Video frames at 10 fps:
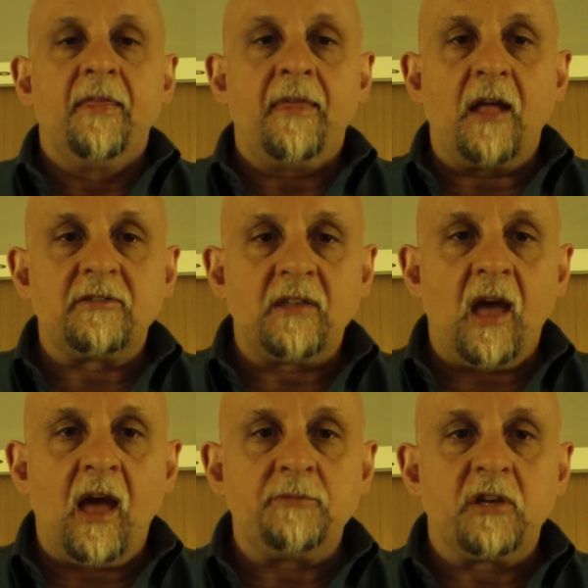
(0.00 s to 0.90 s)
That's the
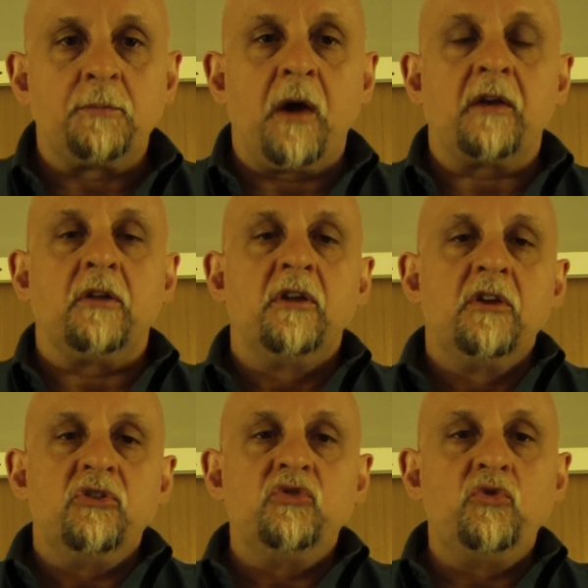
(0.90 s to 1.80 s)
object model.
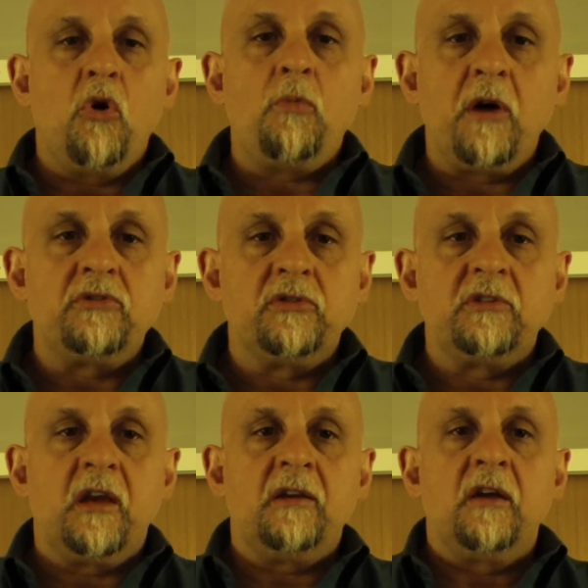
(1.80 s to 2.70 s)
You know about your
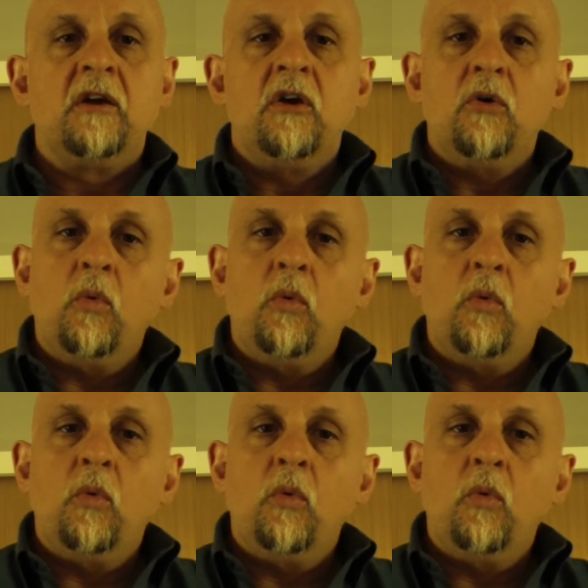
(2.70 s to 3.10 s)
data.